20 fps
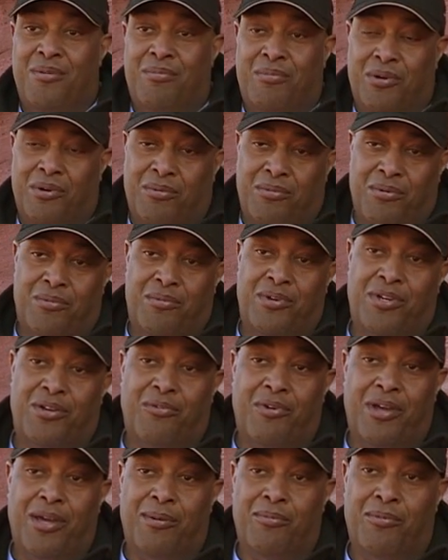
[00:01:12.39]
But when we
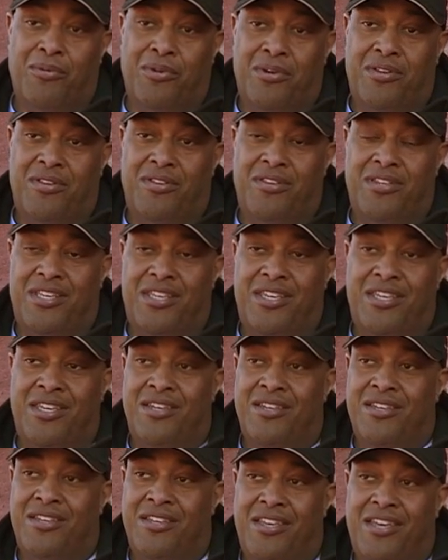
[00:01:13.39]
grab one of the
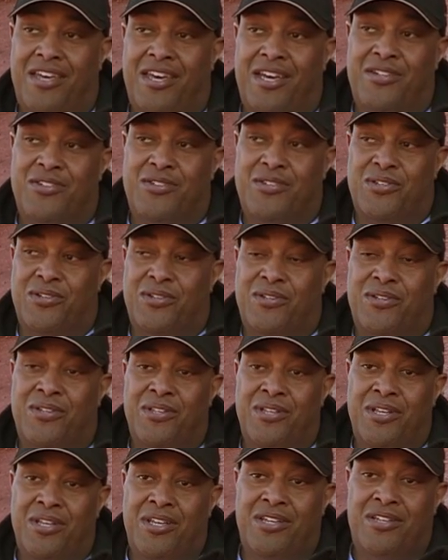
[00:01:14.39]
Axial
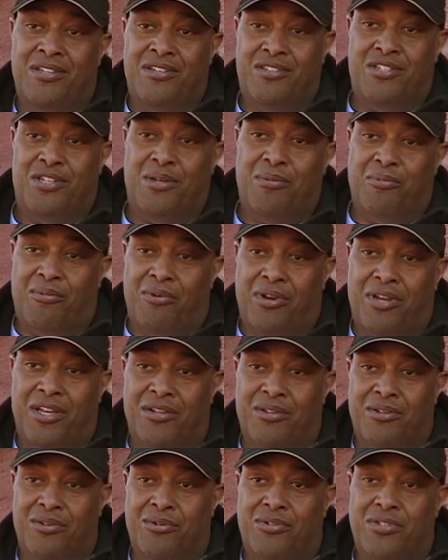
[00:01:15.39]
Jeep
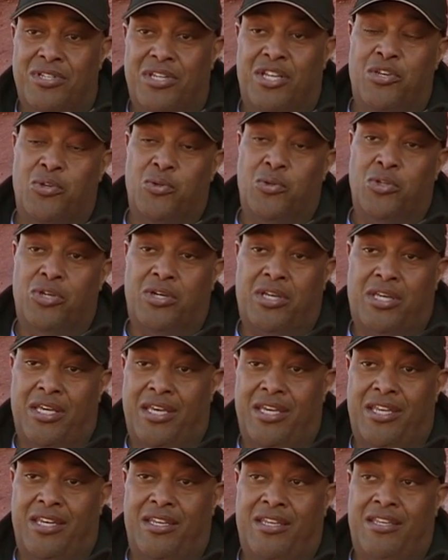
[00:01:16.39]
Wranglers and you look
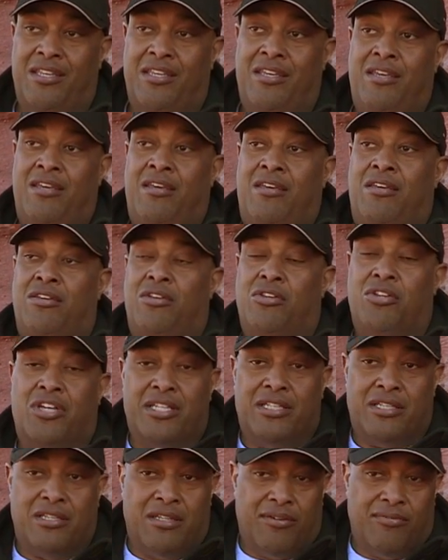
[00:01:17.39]
at it, you look
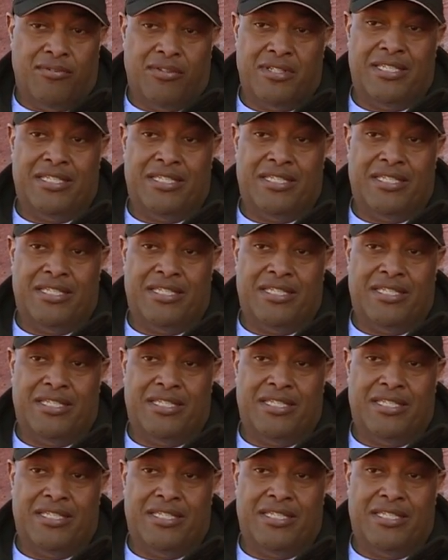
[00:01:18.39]
at the level